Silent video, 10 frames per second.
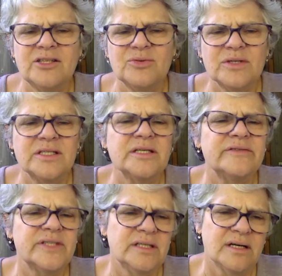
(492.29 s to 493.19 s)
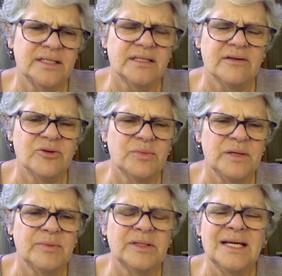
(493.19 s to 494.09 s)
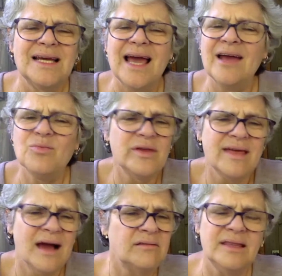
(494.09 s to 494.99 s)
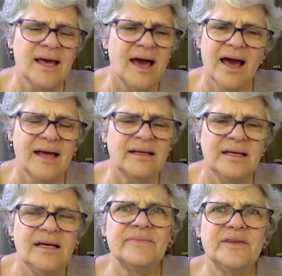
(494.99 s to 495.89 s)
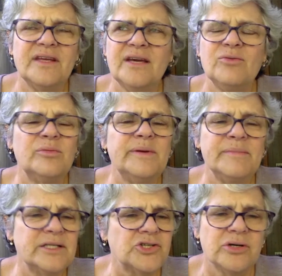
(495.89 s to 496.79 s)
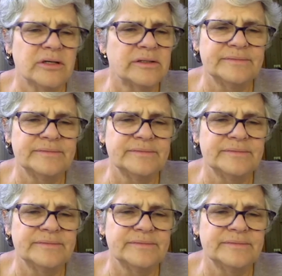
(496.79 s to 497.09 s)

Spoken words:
to ourselves and kind to other people. And without that, it will be much harder.